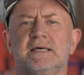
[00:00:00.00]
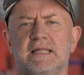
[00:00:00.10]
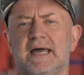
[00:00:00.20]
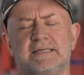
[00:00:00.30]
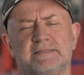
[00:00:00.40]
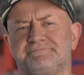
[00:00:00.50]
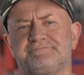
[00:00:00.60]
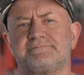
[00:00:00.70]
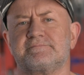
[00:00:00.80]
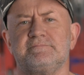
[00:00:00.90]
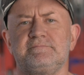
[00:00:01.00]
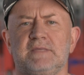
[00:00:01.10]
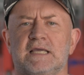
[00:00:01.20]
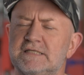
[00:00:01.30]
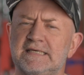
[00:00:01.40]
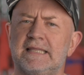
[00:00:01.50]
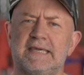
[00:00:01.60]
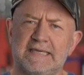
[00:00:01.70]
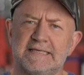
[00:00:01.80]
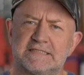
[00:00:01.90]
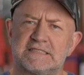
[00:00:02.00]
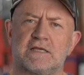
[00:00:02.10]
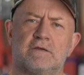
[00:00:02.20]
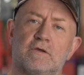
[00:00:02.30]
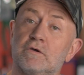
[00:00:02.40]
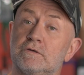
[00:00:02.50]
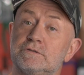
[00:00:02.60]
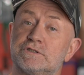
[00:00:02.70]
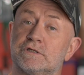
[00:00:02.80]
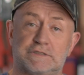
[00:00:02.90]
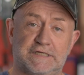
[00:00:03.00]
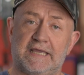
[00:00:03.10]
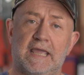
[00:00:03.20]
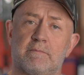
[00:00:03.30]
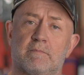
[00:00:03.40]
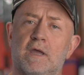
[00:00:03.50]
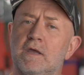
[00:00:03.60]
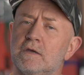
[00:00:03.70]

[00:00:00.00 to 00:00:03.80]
Like, dealer is urge GM